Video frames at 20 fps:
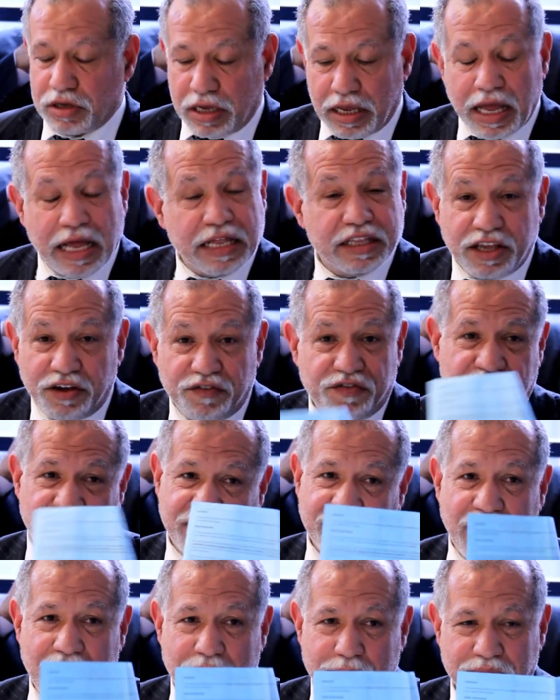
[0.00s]
And every
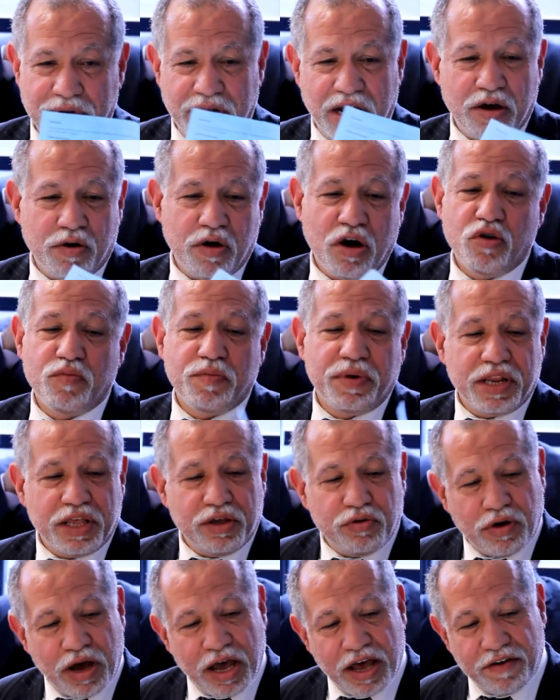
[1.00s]
time. Now, how many
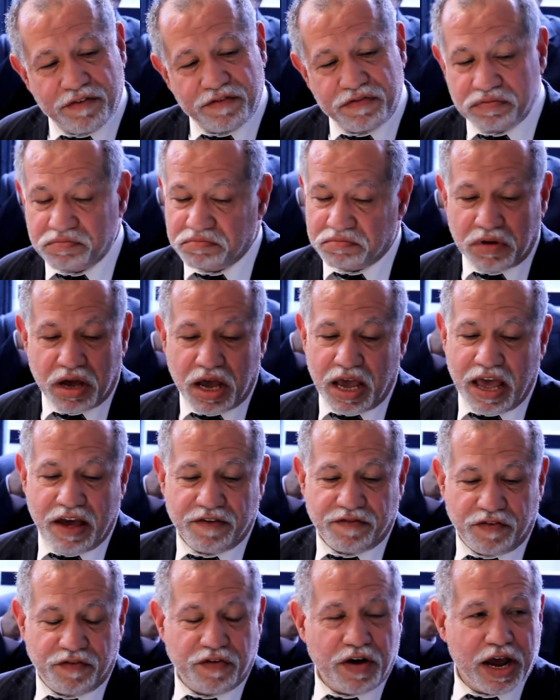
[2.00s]
you have? I have
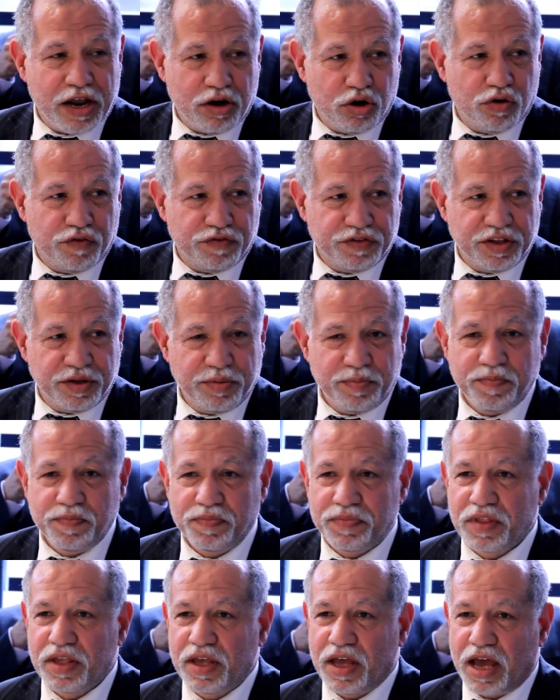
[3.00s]
a file of them.
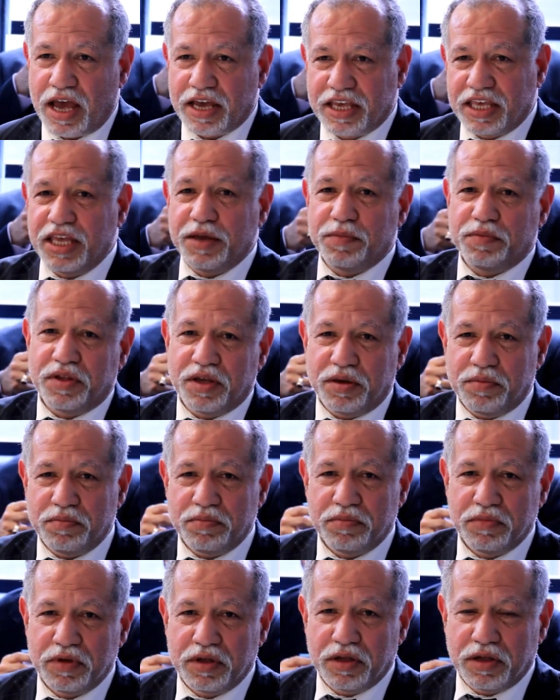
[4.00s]
I keep them.
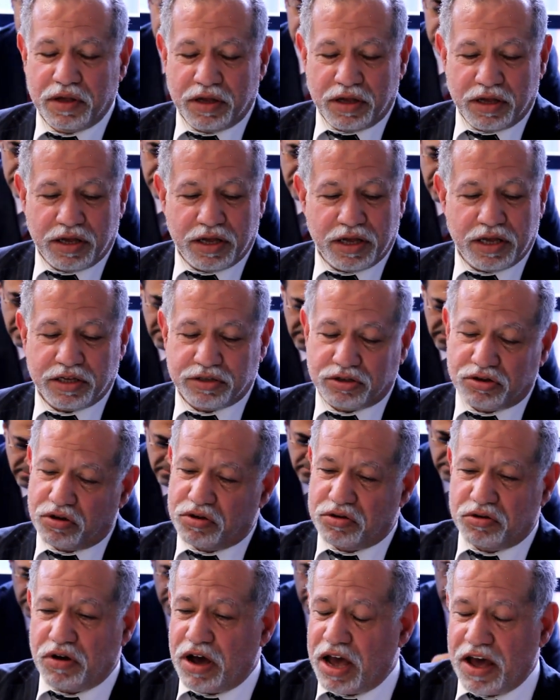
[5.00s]
Uh, so
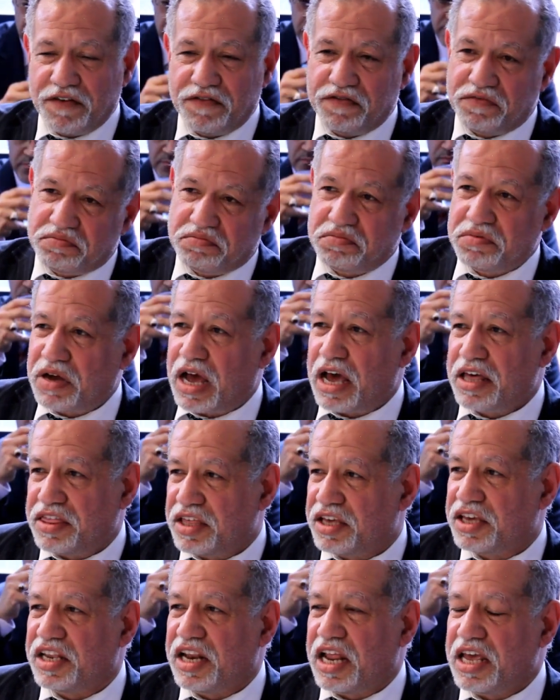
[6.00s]
you have, I
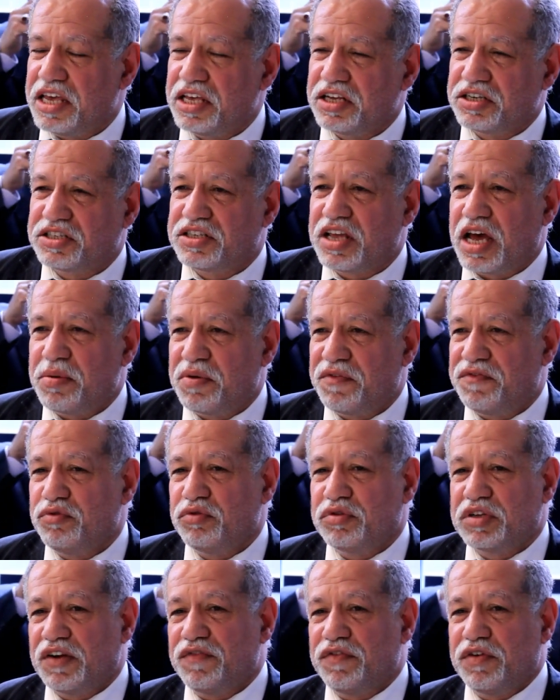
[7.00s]
think, in a year's time, if you
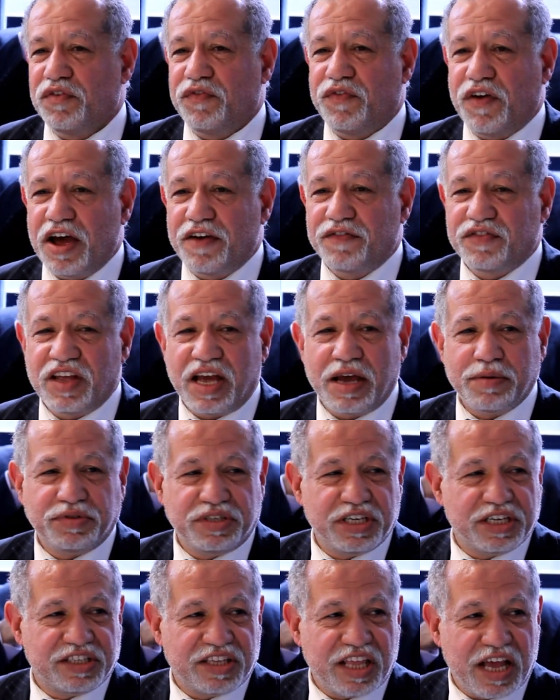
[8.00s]
travel five times,
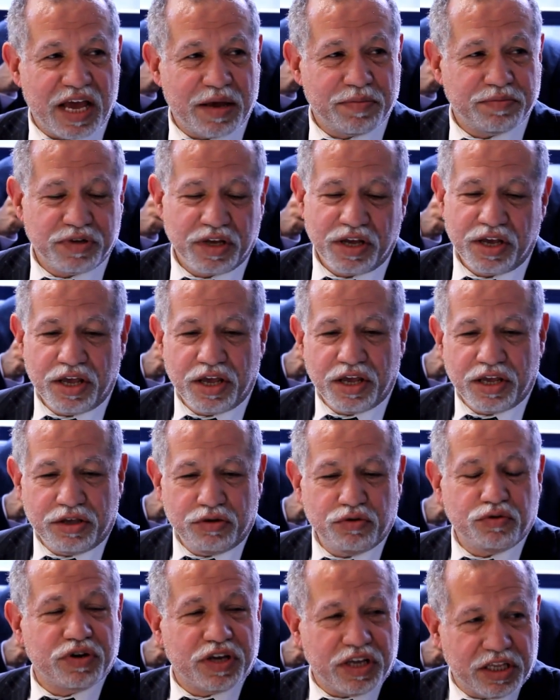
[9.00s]
six times,
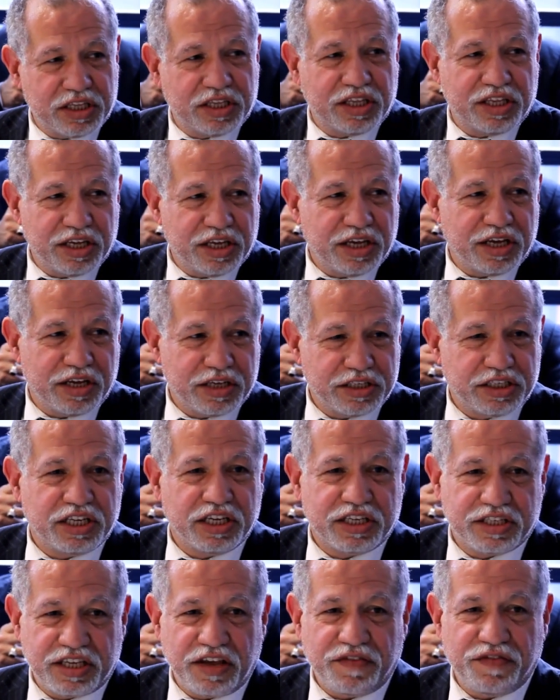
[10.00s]
you get uh,
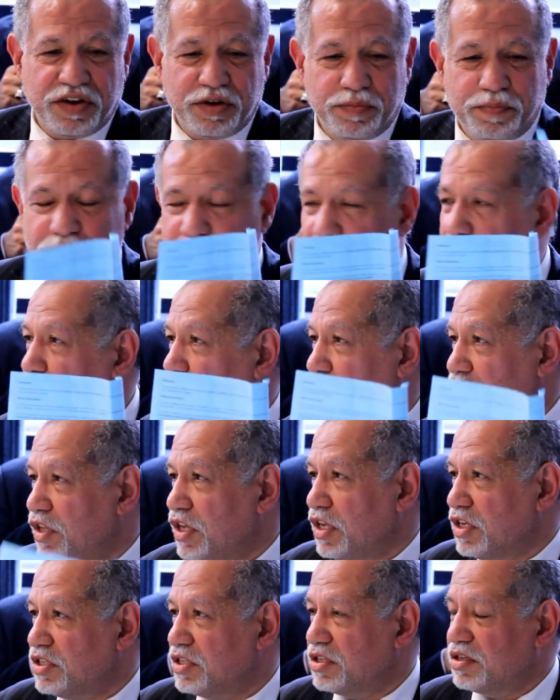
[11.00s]
six, seven of
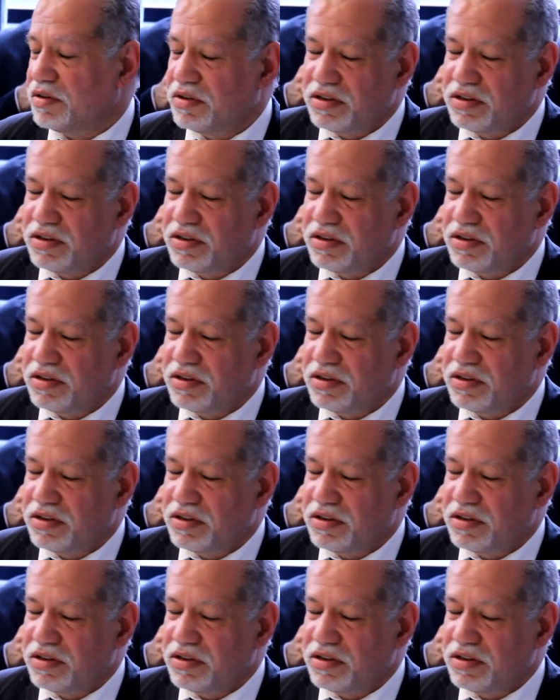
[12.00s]
these.